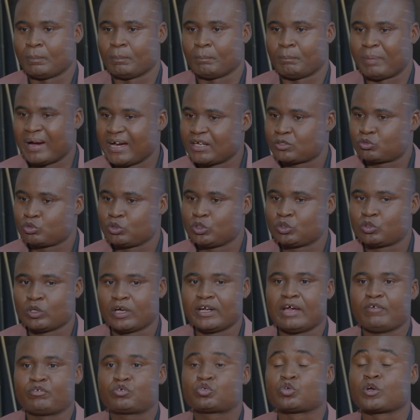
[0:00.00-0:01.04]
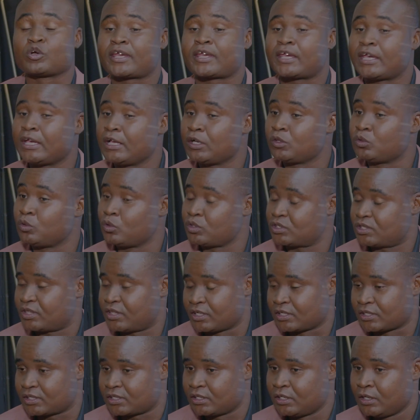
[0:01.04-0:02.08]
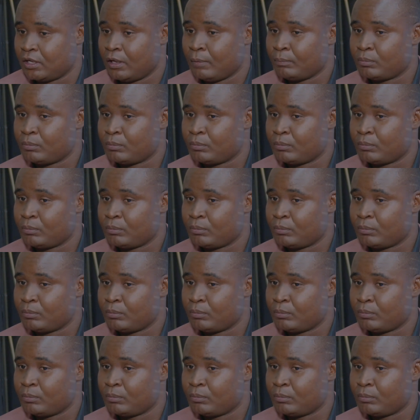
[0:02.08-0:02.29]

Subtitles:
But we don't have kill those things